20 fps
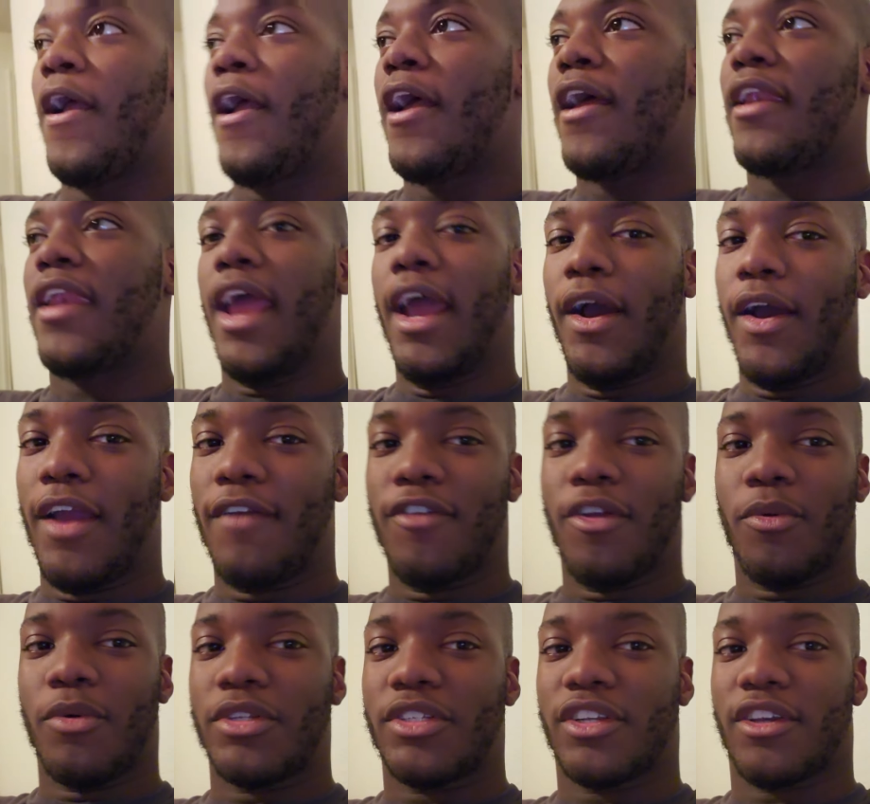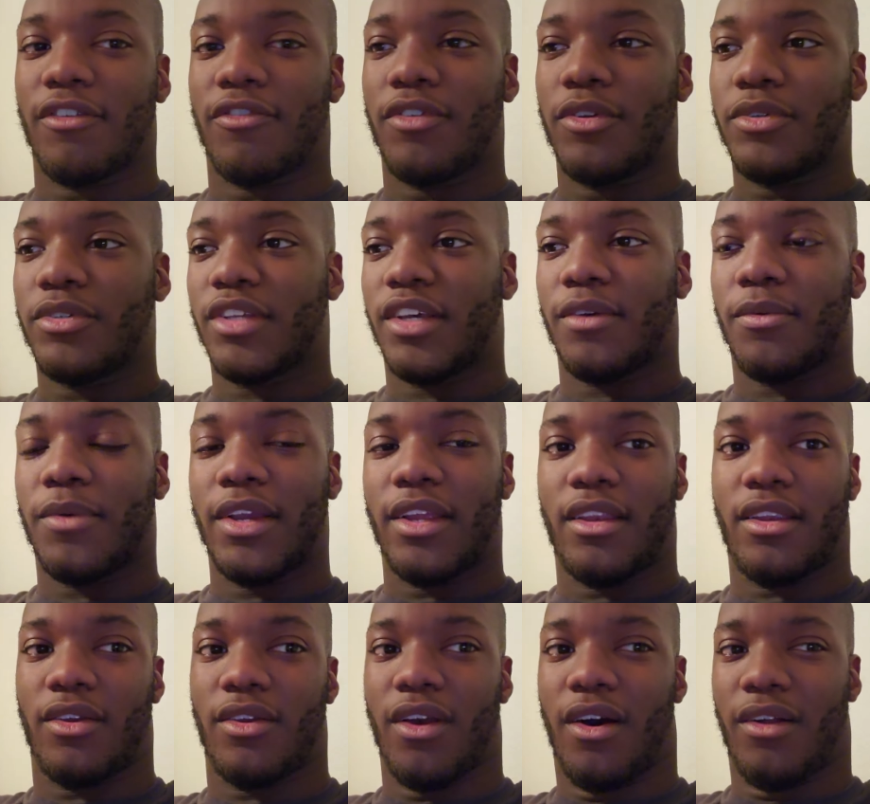Now everyone's confused, like, wait,
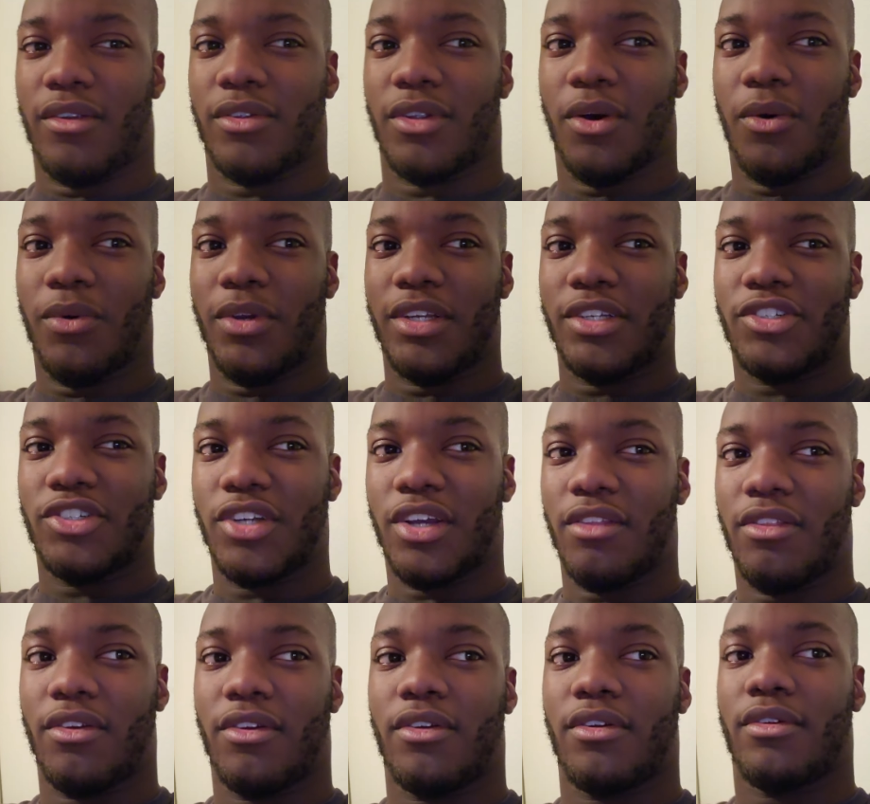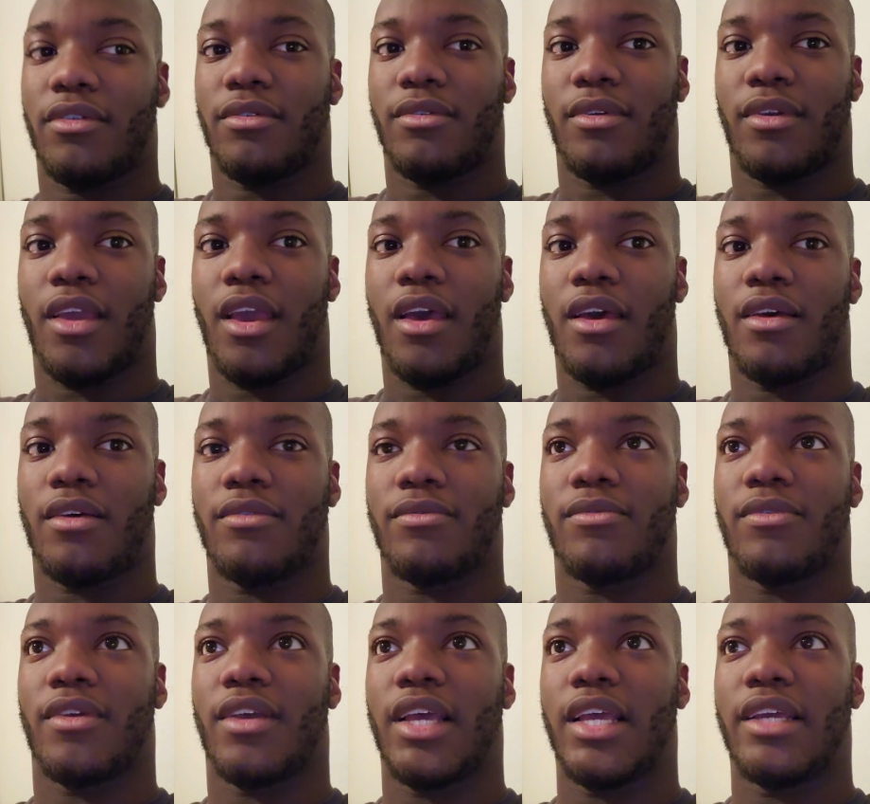do y'all know each other? Yeah,
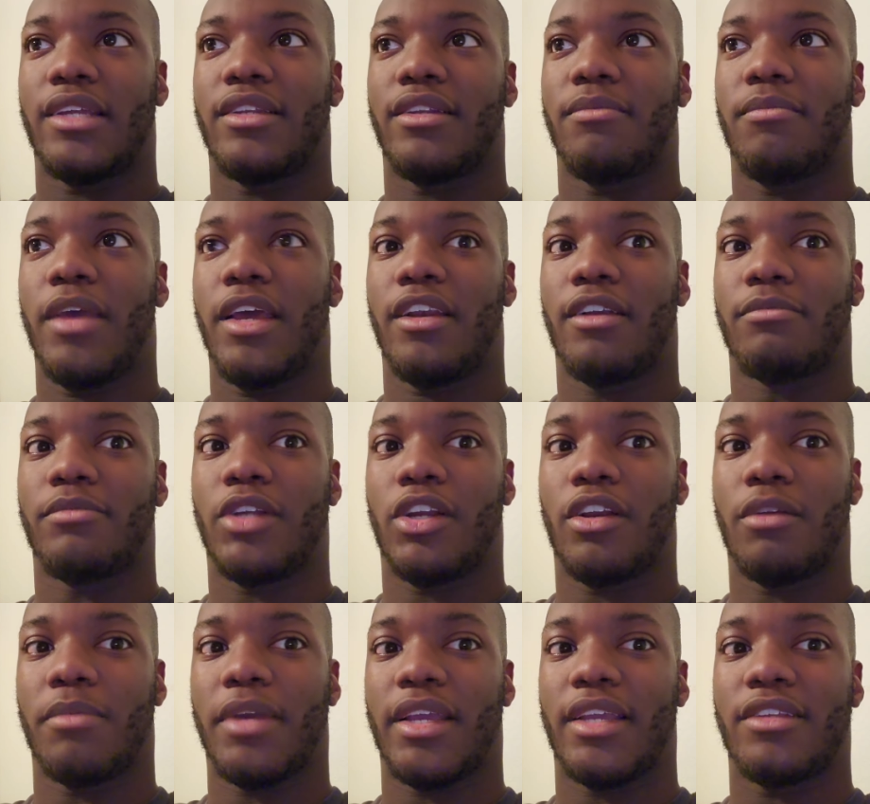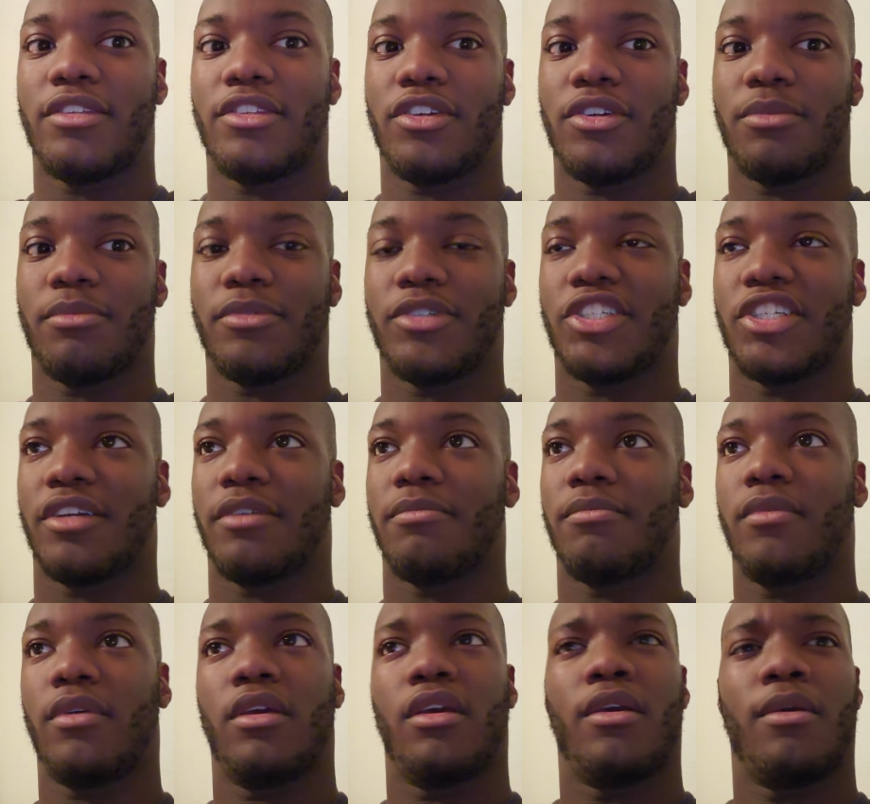I met him during my internship.
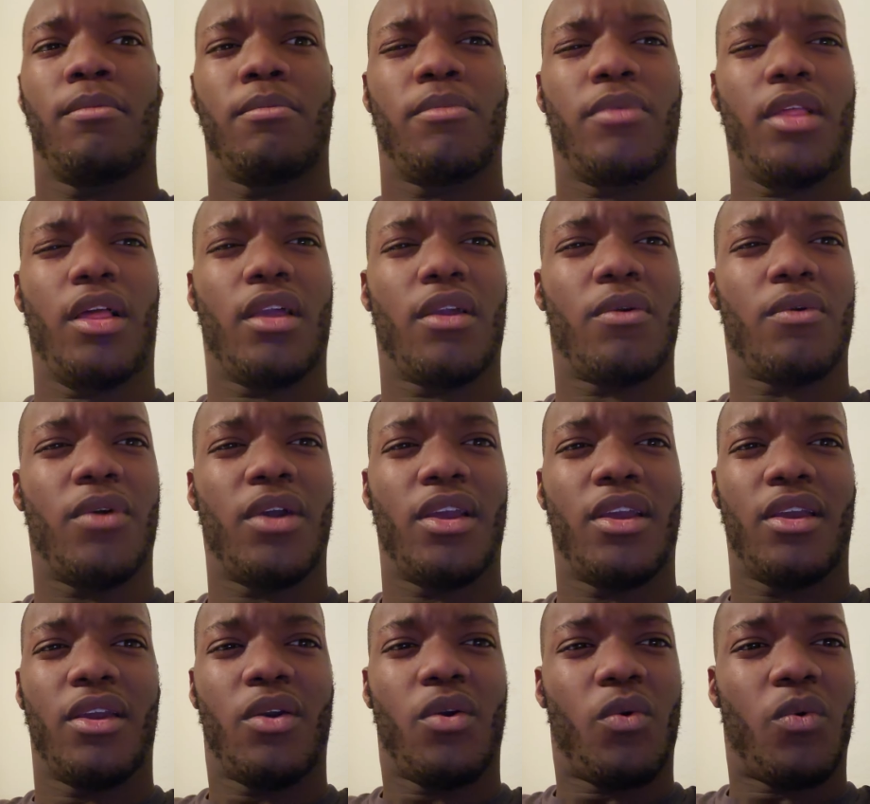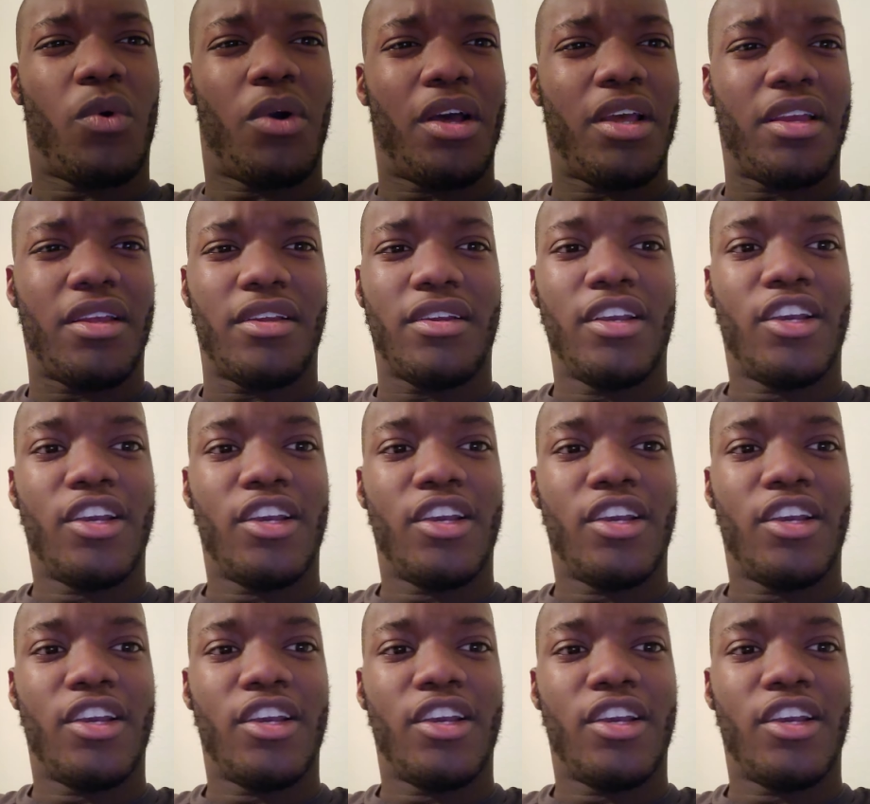Like, what?